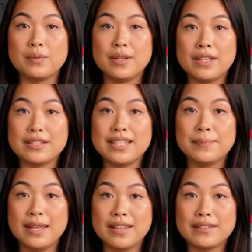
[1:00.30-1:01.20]
Windows
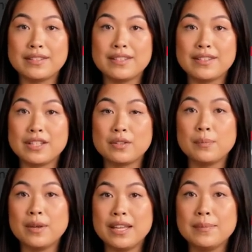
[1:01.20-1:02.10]
commands, this will
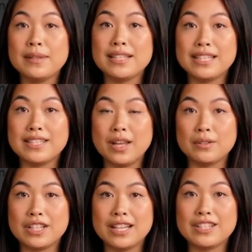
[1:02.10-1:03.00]
bring up a
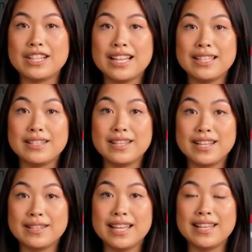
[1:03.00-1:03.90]
detailed cheat sheet
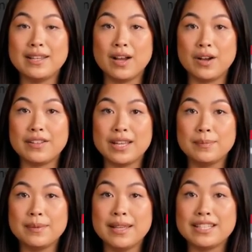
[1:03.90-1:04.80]
containing all the
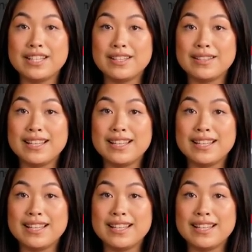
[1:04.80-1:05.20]
information you